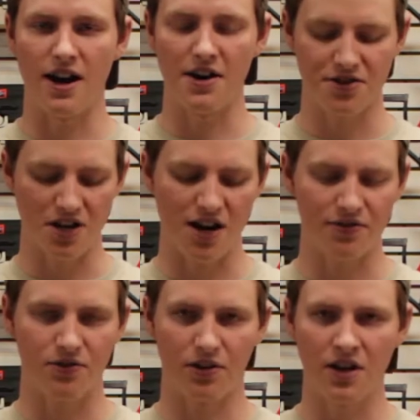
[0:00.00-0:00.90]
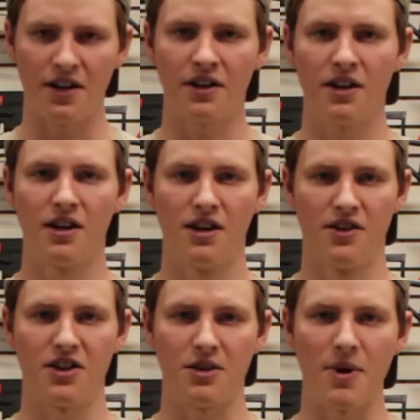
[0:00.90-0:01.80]
airsoft gun
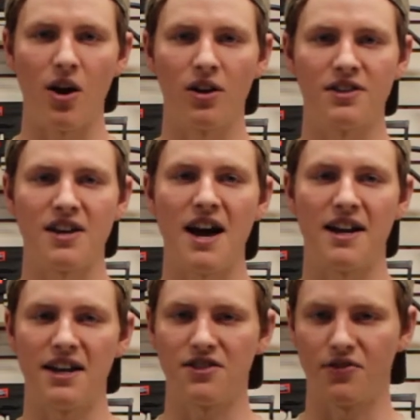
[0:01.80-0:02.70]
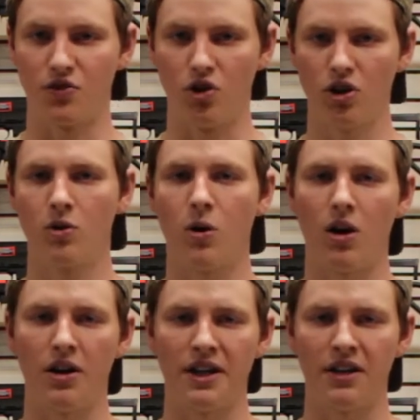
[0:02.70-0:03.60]
that the barrel inside is of good
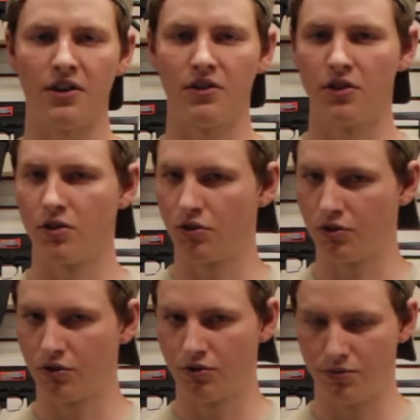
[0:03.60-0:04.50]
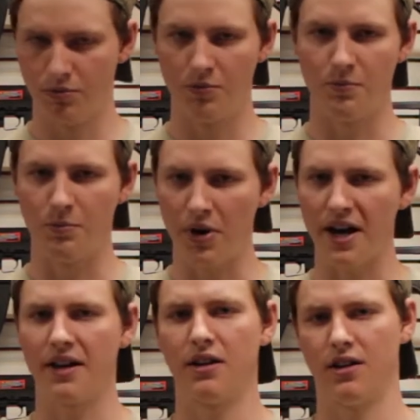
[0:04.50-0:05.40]
quality,
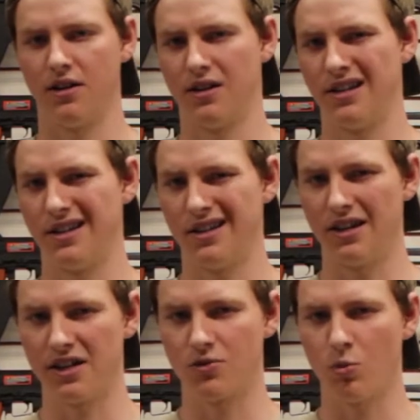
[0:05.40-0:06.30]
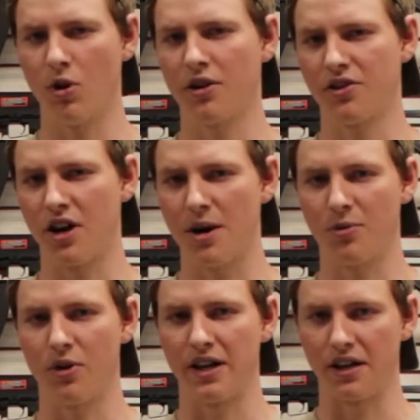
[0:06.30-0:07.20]
but it's worth
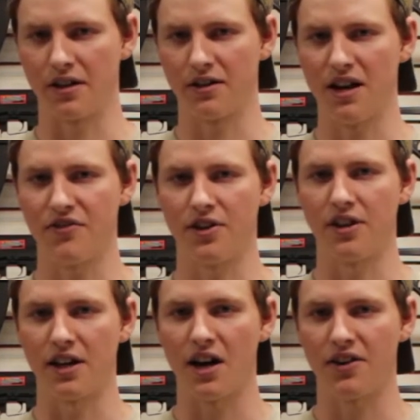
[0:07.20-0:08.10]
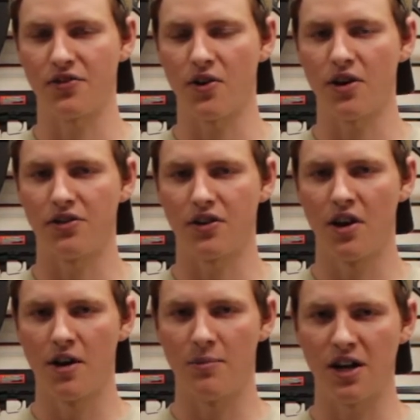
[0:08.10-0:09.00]
upgrading, definitely. As far as
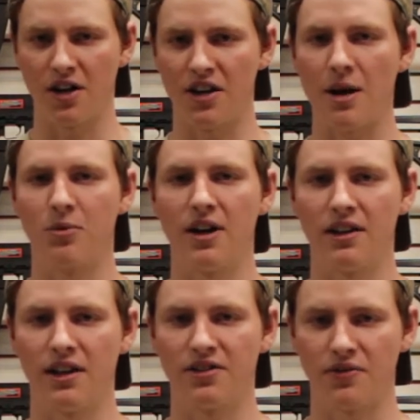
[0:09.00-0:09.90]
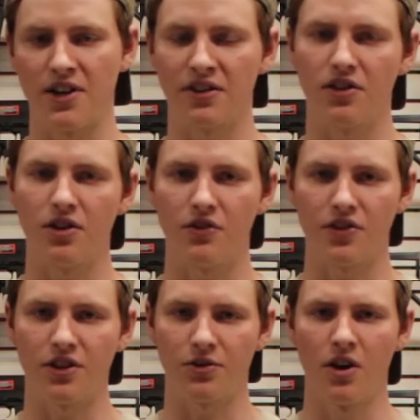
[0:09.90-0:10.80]
being on the upgrade list of things to do for
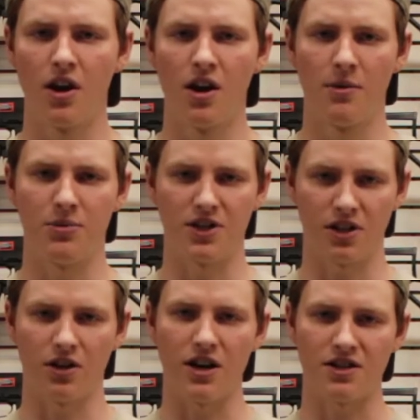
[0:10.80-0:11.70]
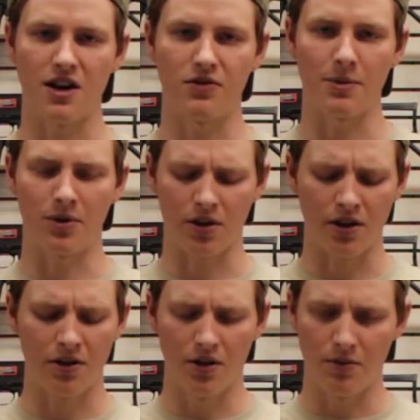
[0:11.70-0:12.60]
this particular airsoft
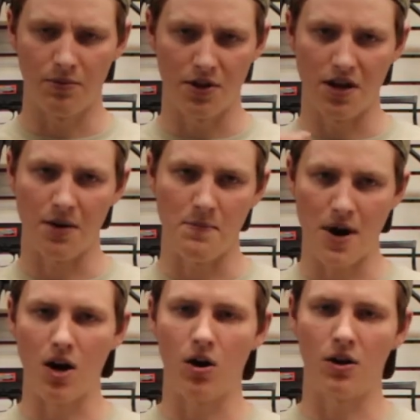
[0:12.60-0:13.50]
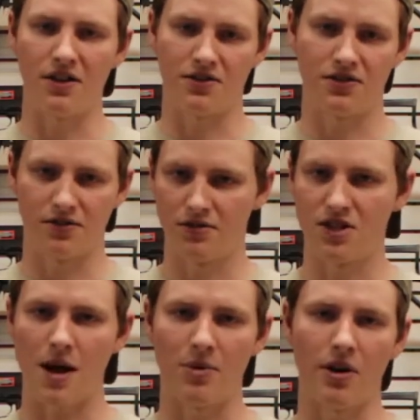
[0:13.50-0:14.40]
replica, the barrel is
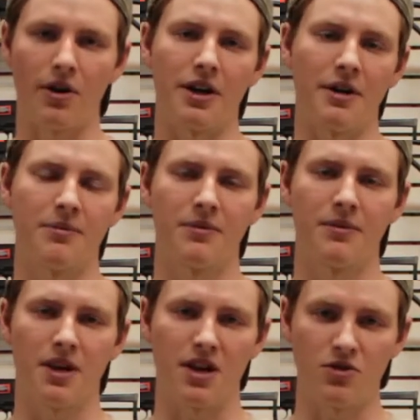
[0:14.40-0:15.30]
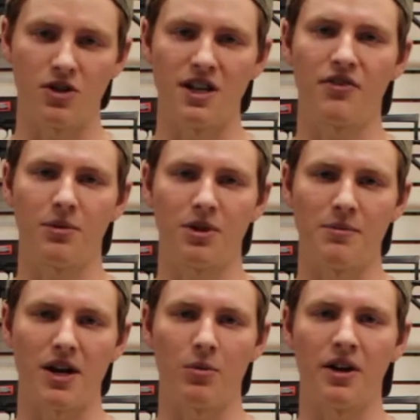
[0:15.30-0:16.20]
top priority. You can definitely put a
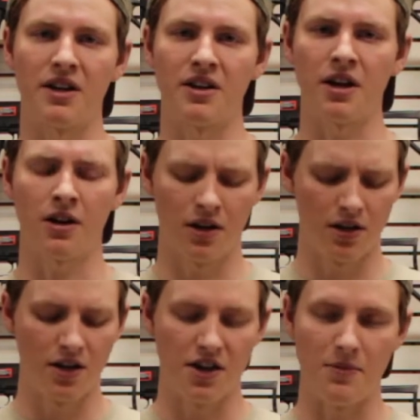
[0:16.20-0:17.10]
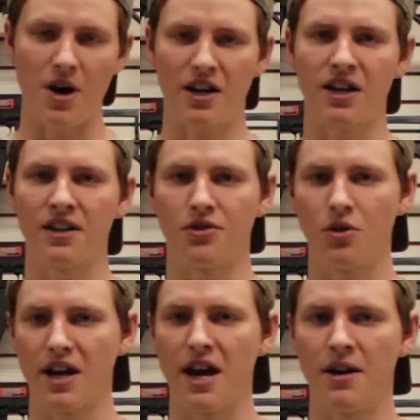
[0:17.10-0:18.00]
better one in there. The bucking is
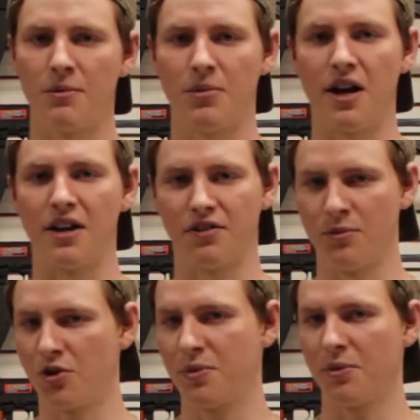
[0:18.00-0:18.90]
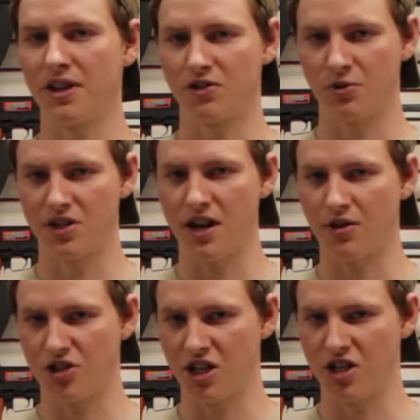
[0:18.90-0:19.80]
okay, but most people like to switch it out
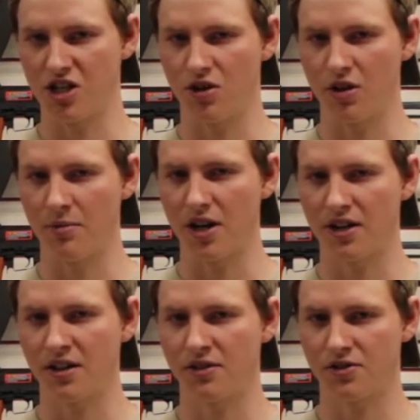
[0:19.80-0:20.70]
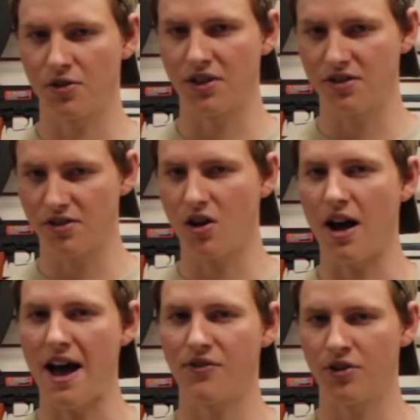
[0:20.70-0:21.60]
with G&G green bucking. So this is all
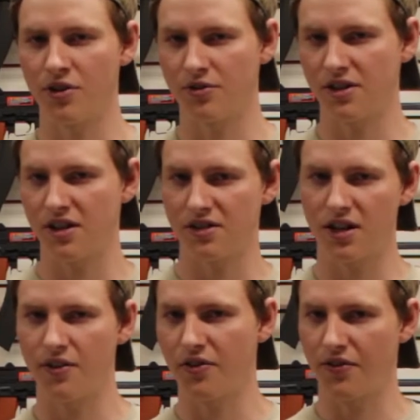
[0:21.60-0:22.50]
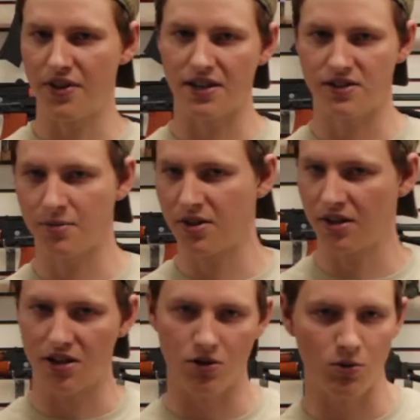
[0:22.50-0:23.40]
afternotes kind of stuff, if that's something
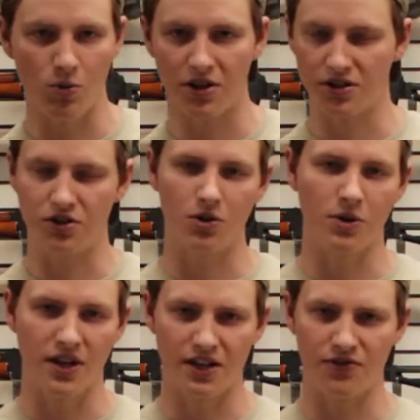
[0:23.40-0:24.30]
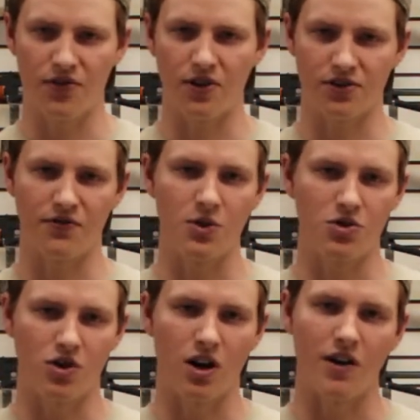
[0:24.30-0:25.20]
that you want to do as far as the
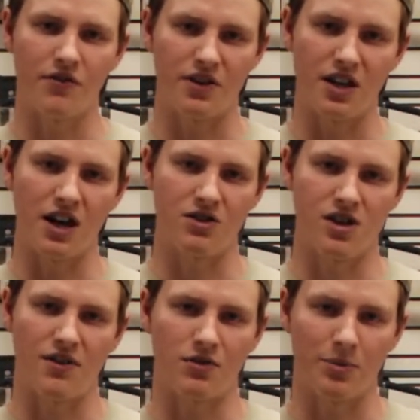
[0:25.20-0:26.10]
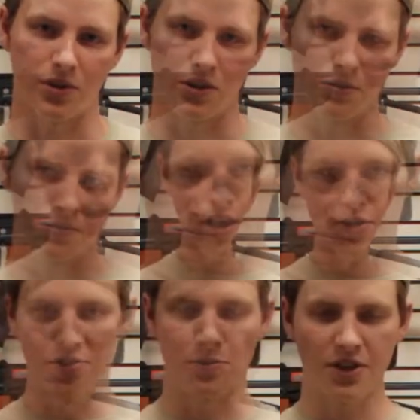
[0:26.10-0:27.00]
future of the airsoft replica.
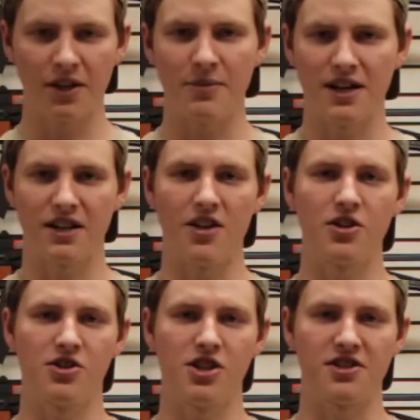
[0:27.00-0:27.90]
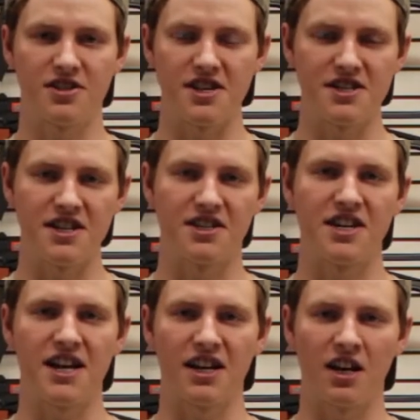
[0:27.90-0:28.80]
So putting it back together is just as easy as
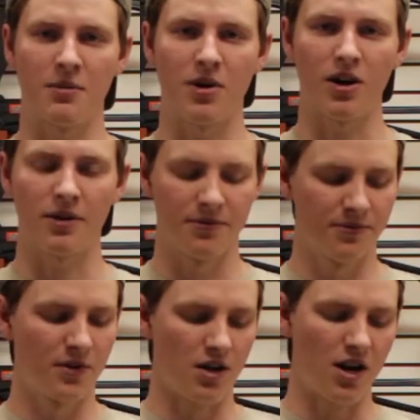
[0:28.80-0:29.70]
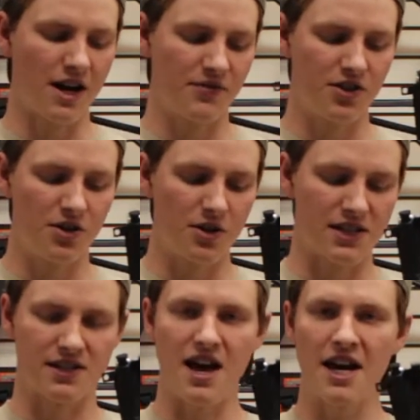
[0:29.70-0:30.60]
taking it apart. All you have to do
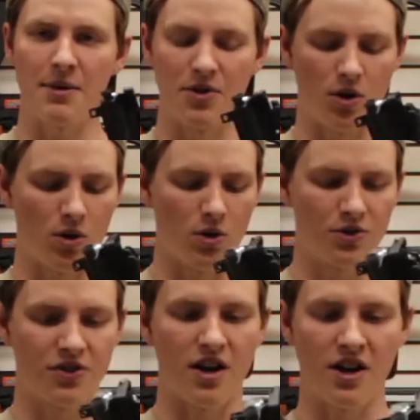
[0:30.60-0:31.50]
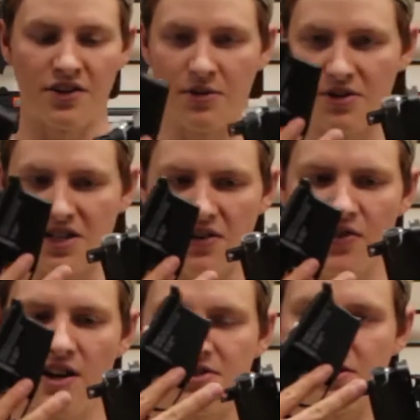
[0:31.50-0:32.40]
is line up the holes on the
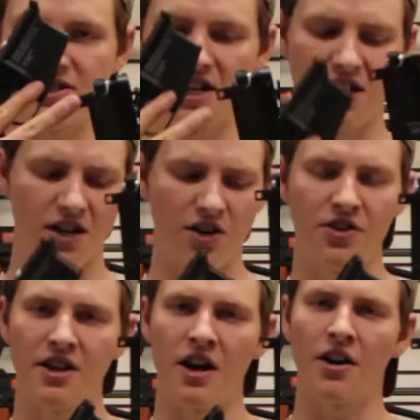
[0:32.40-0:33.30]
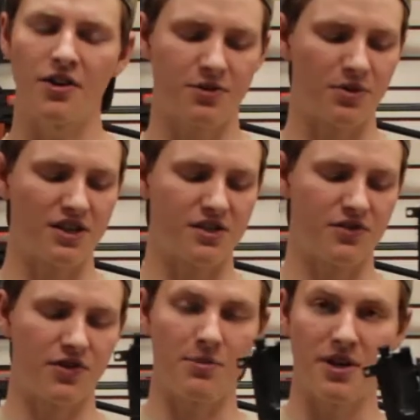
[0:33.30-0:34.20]
receiver. As you can see here and there, there's places
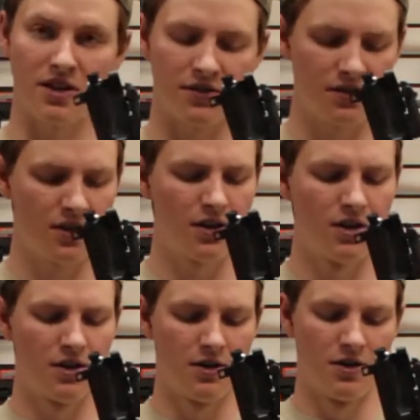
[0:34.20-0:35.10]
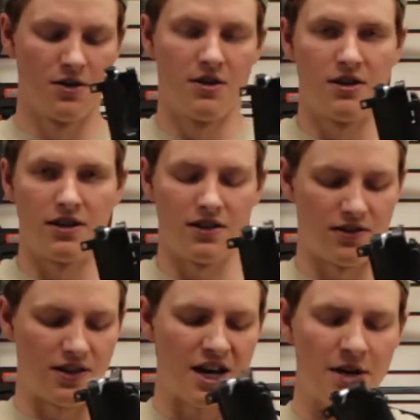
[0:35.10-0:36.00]
for the pins.
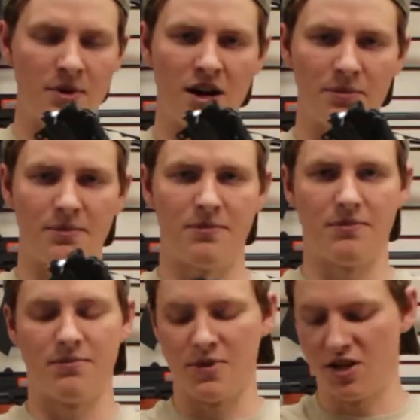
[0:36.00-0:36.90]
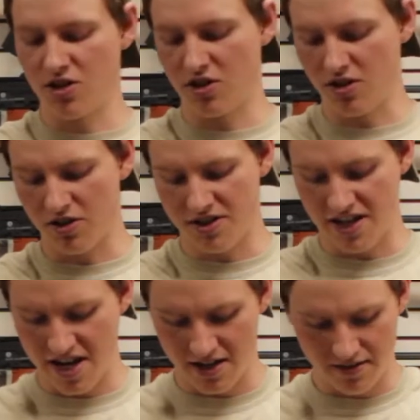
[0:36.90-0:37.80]
Line them up, make sure they're all
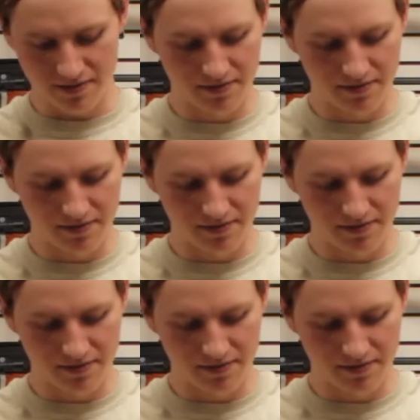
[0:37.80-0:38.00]
set.